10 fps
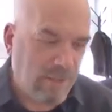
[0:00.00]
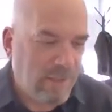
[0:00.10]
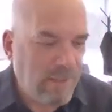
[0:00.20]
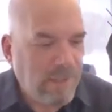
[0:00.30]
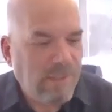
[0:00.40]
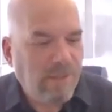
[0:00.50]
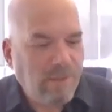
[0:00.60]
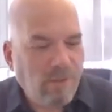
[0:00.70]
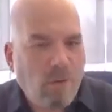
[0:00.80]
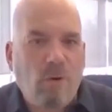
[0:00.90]

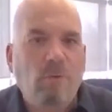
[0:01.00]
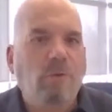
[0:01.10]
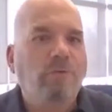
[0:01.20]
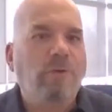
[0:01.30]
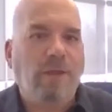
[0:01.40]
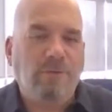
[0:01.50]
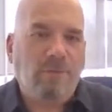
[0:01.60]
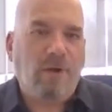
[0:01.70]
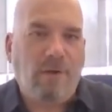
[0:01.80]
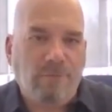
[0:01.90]
You know, all those kinds
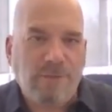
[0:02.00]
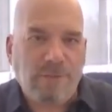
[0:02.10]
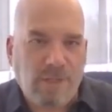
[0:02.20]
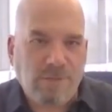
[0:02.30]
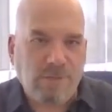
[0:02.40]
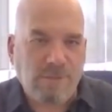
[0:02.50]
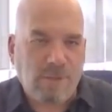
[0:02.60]
of conversations